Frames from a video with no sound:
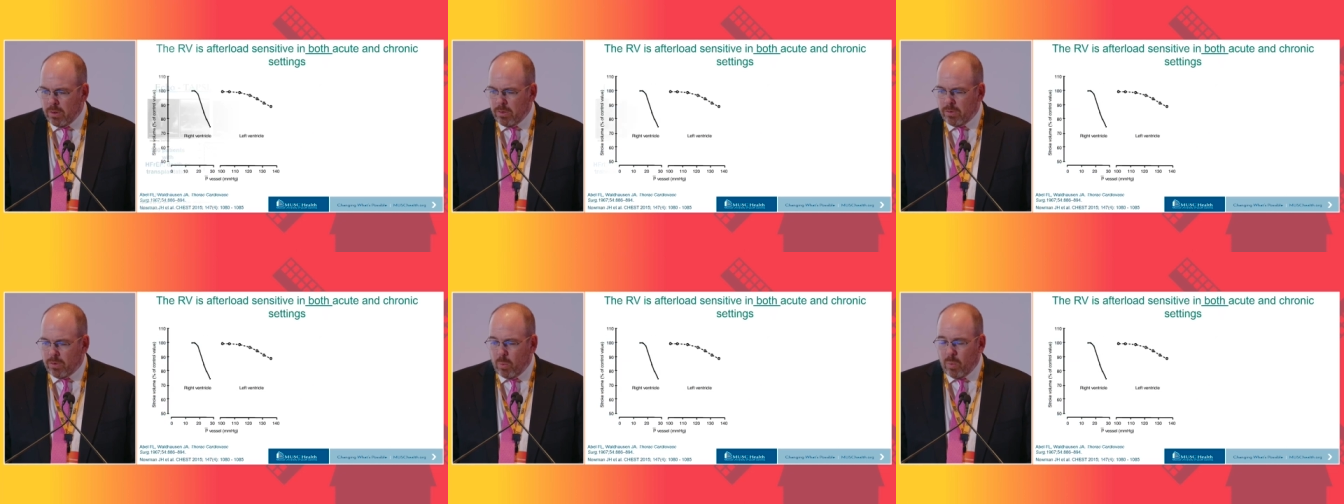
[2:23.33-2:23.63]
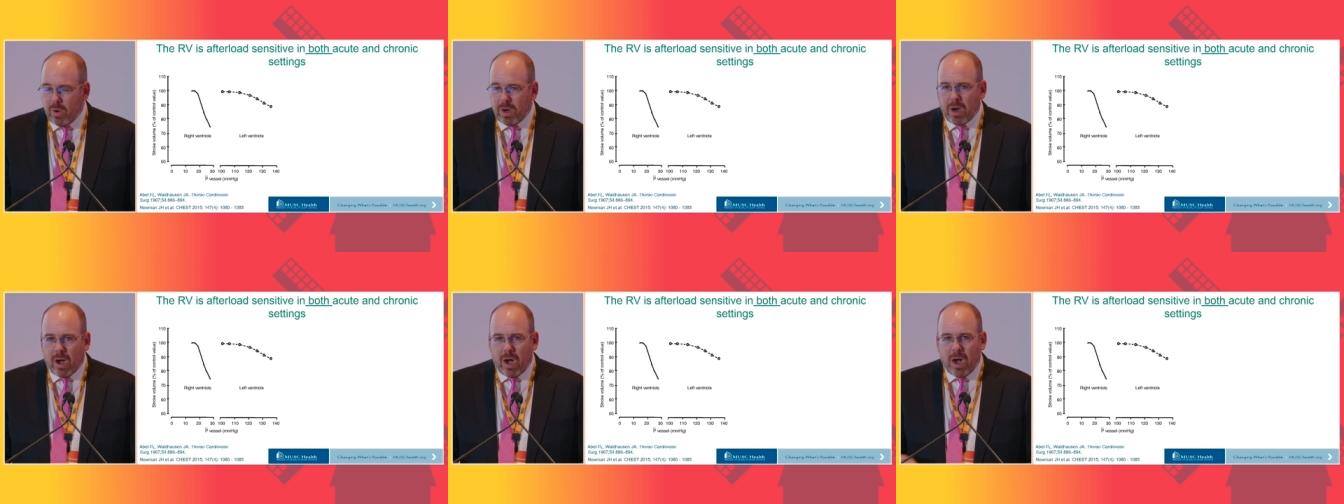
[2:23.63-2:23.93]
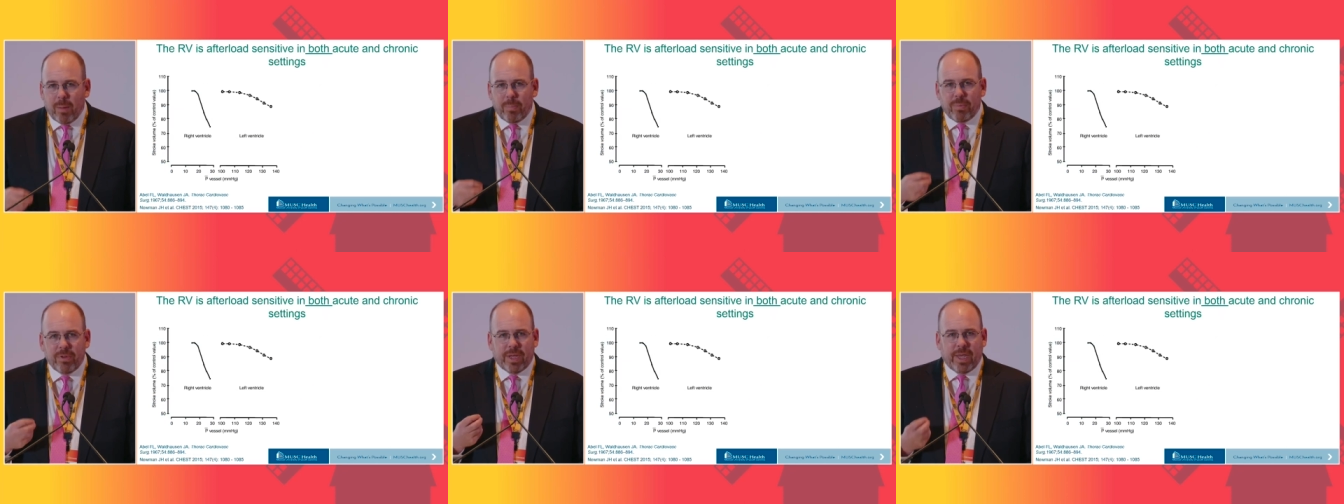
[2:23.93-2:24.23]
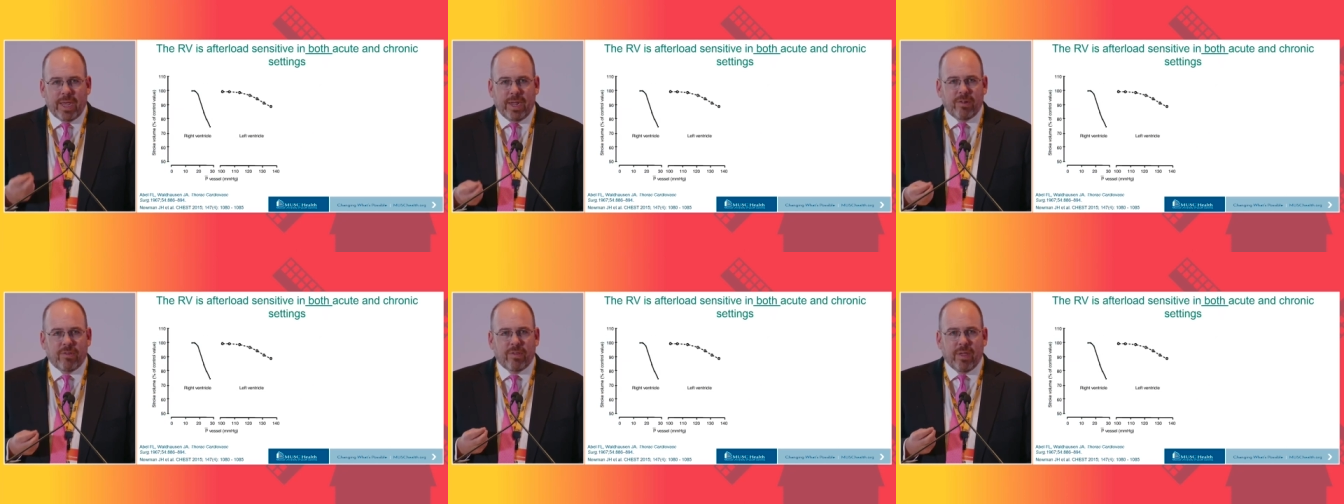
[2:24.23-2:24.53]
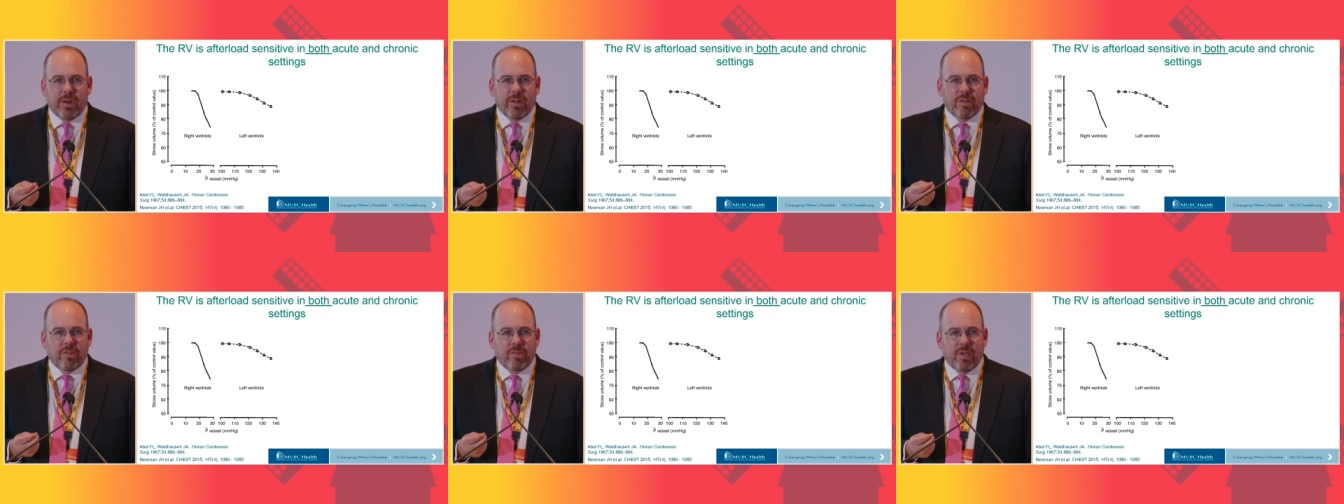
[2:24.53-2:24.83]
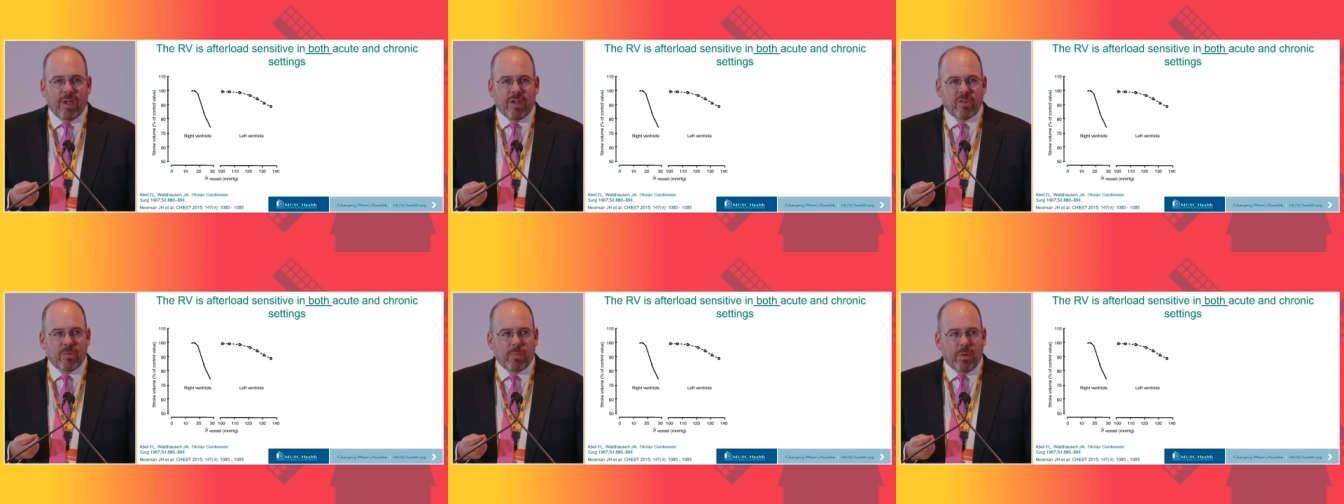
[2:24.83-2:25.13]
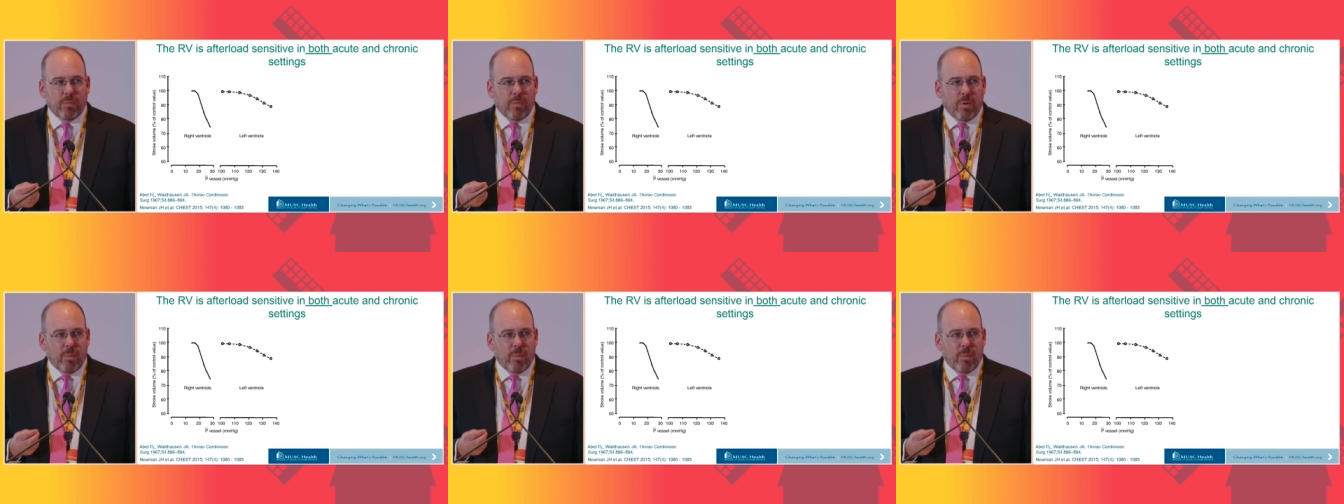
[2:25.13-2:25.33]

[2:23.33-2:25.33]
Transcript: So what complicates that assessment?